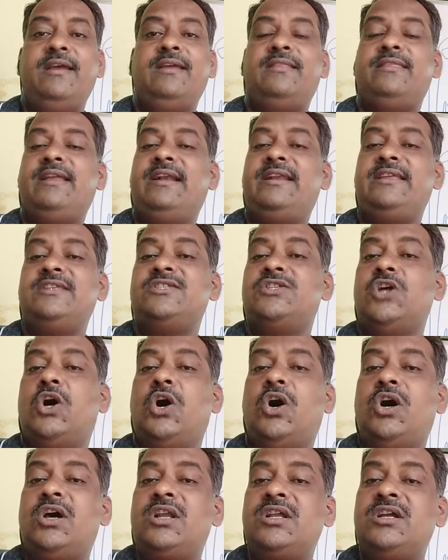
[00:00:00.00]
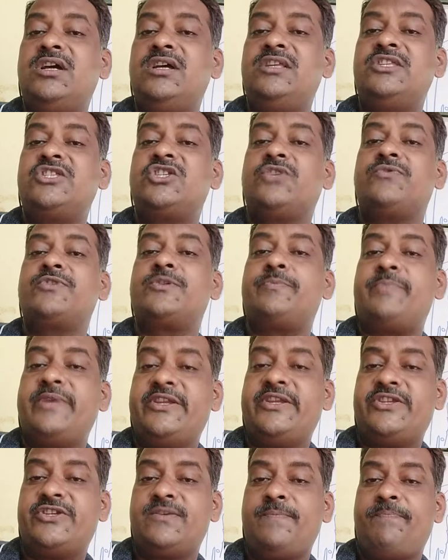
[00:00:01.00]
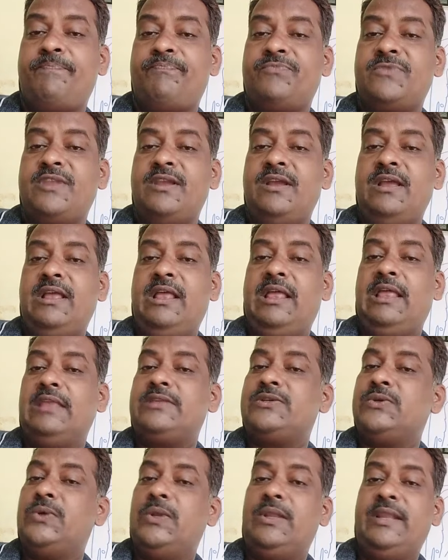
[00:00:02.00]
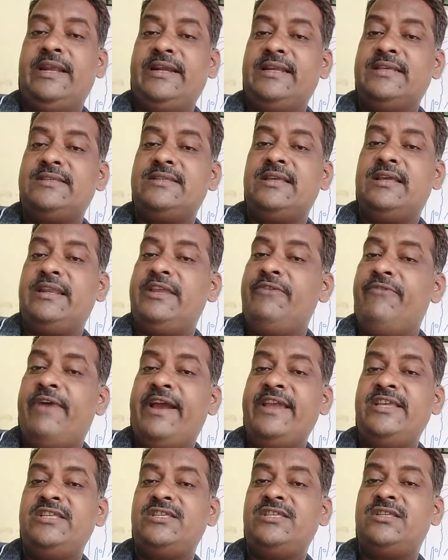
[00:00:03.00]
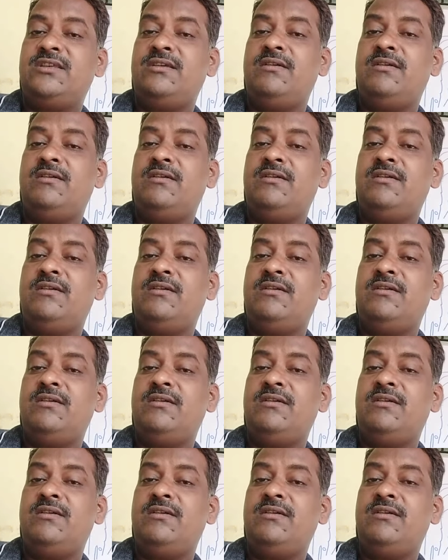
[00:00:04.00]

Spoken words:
that is the organs of speech. So let us revise